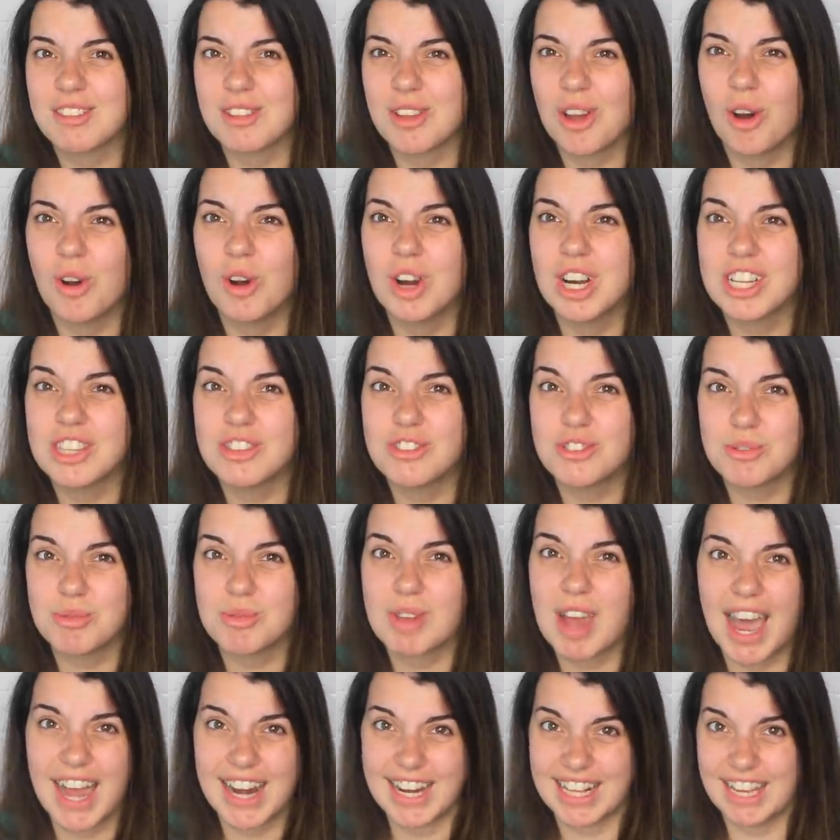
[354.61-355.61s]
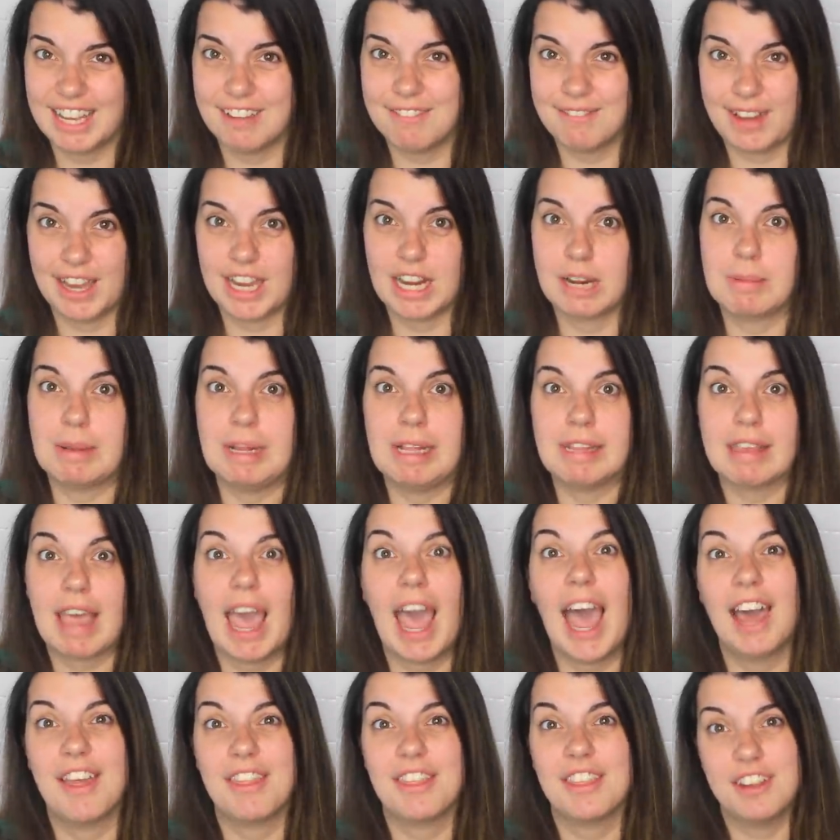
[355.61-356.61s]
So do not get vitamins
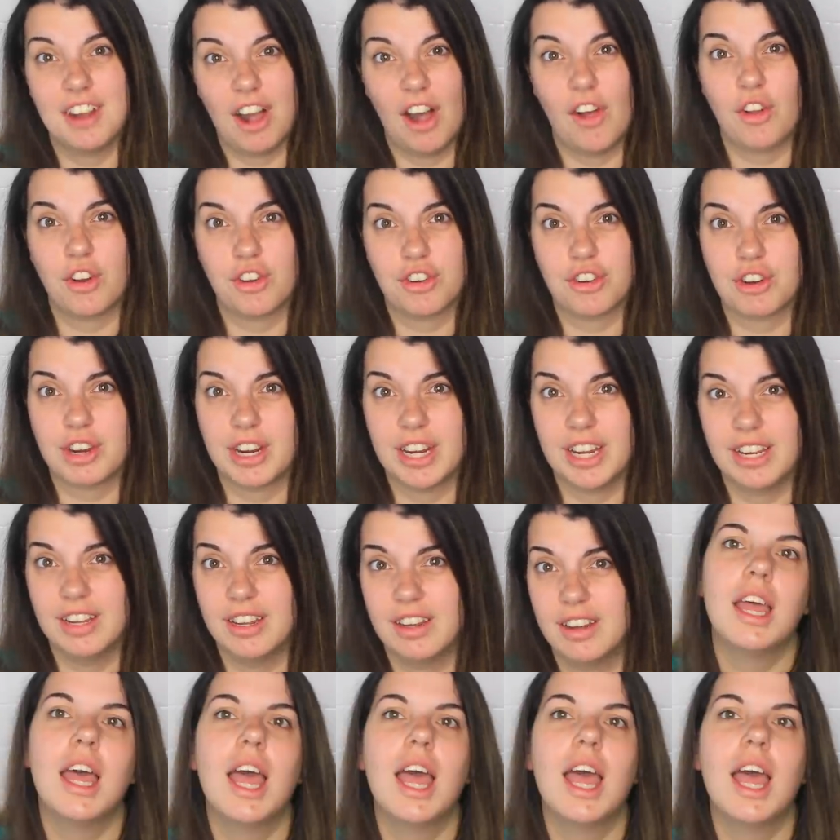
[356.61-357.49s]
at the Dollar Tree.